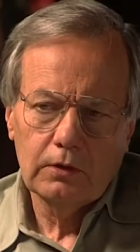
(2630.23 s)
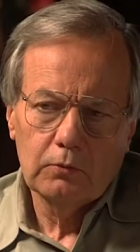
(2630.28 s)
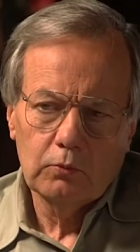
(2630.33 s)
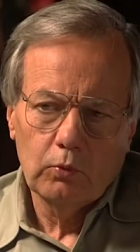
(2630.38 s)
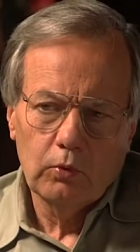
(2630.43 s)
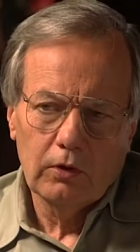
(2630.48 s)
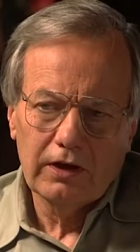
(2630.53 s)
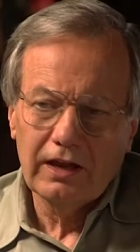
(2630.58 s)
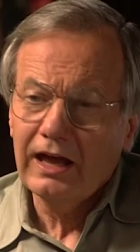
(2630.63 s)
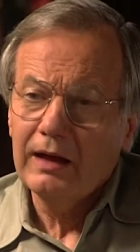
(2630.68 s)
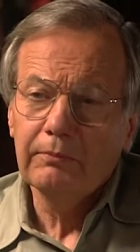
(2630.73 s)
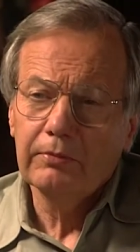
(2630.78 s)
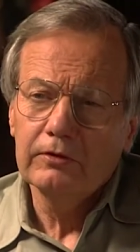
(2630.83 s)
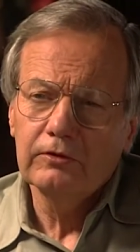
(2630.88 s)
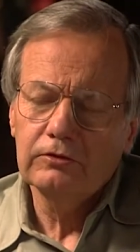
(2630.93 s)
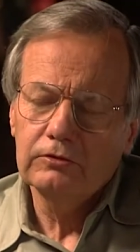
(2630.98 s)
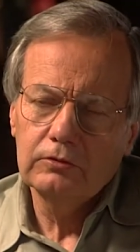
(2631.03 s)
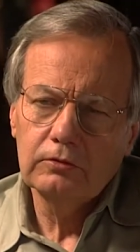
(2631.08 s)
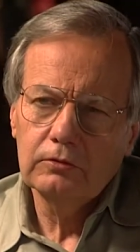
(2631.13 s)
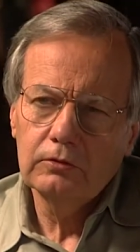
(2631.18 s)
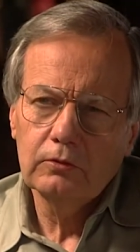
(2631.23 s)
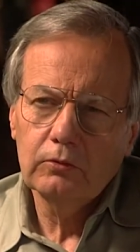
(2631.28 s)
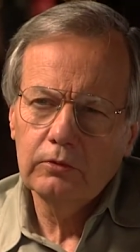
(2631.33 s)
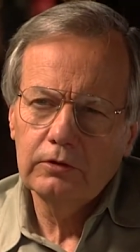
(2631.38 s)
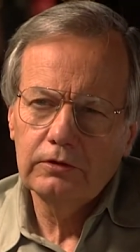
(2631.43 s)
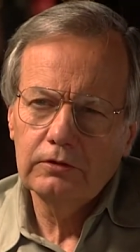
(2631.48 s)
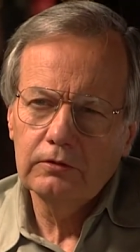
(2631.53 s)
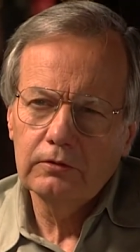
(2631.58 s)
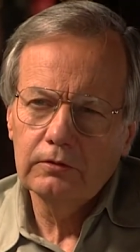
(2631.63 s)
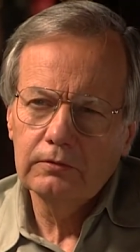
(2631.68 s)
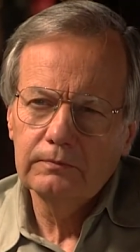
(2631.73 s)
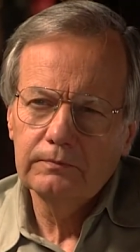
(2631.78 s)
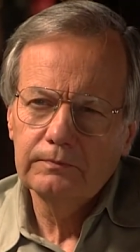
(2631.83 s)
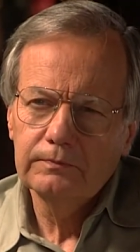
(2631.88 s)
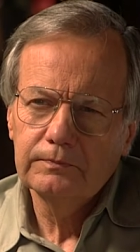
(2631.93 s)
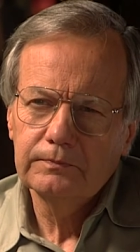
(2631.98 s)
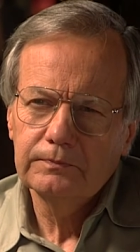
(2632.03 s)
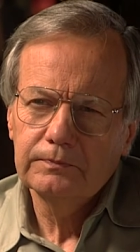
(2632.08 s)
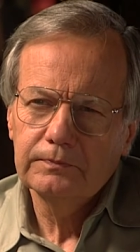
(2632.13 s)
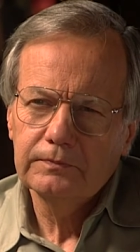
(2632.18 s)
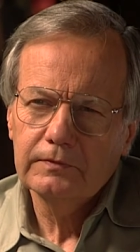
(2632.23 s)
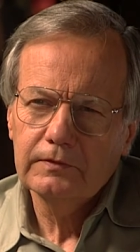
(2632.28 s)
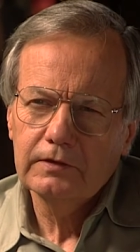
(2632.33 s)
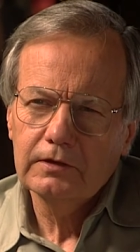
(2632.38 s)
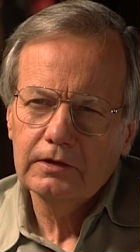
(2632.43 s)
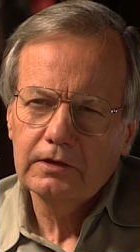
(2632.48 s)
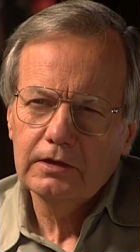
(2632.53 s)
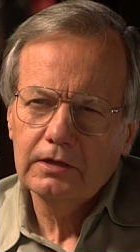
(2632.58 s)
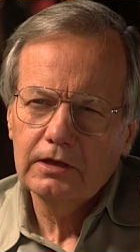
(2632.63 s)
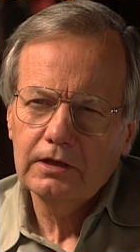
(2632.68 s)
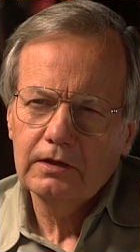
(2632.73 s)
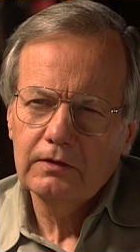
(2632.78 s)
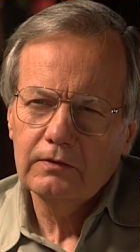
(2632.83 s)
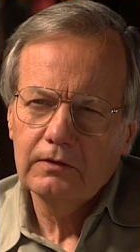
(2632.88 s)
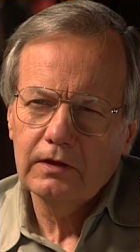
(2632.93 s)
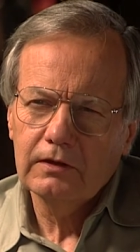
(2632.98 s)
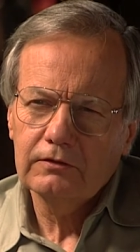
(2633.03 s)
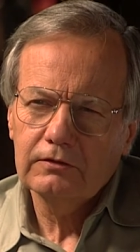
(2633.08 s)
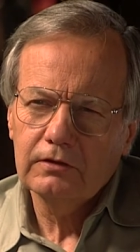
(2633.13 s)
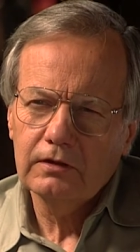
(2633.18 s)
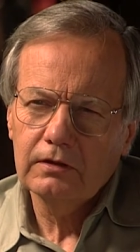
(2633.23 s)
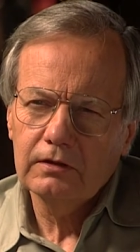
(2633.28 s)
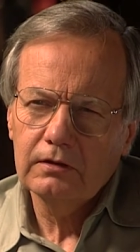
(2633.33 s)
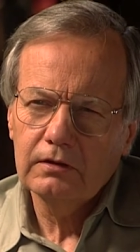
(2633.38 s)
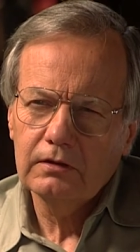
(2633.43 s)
And what happens to you when you're in this?